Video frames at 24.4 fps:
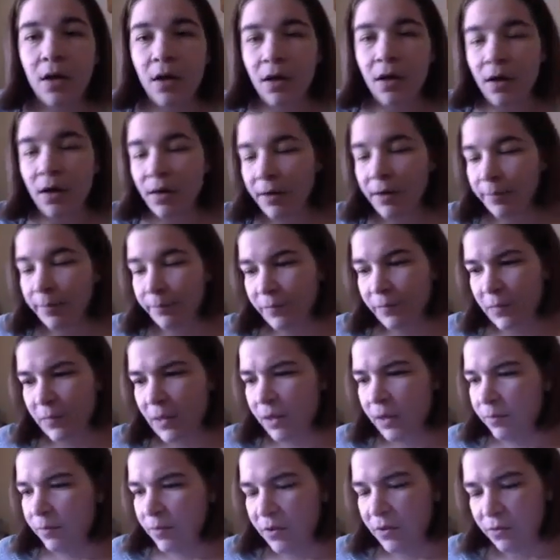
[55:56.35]
I'm
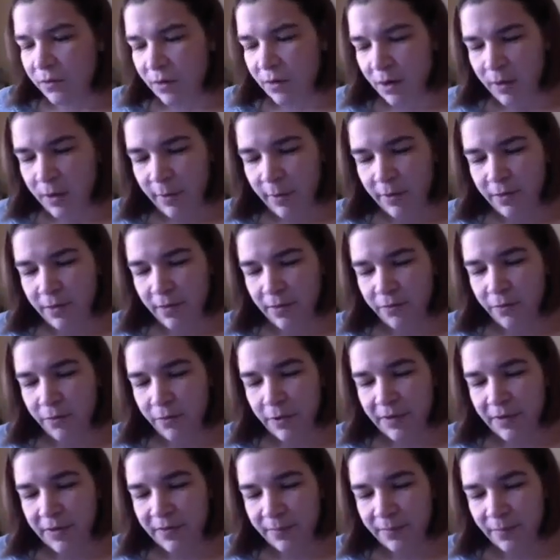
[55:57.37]
so sorry about that
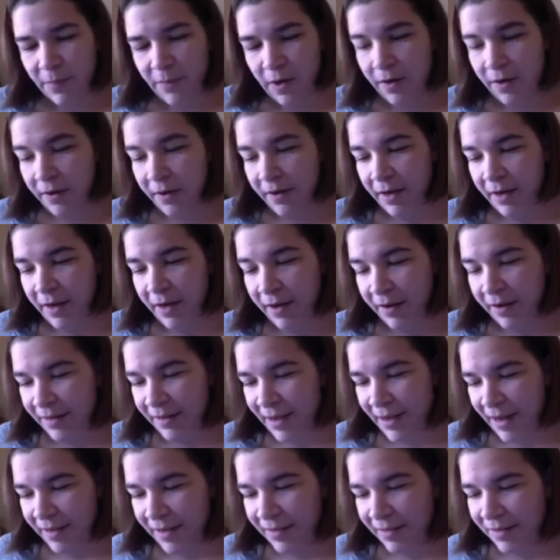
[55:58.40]
voice.
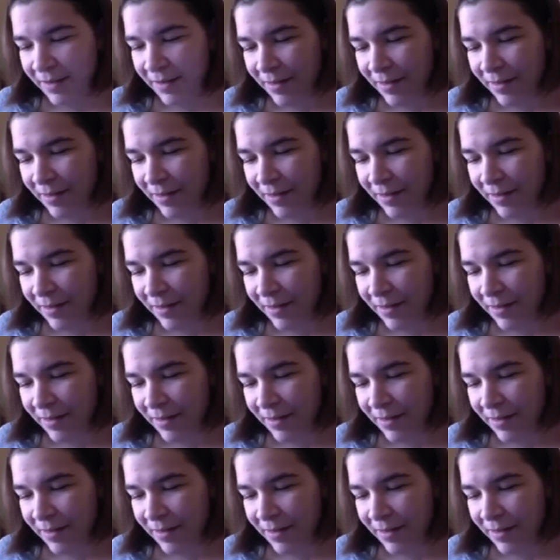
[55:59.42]
Yeah.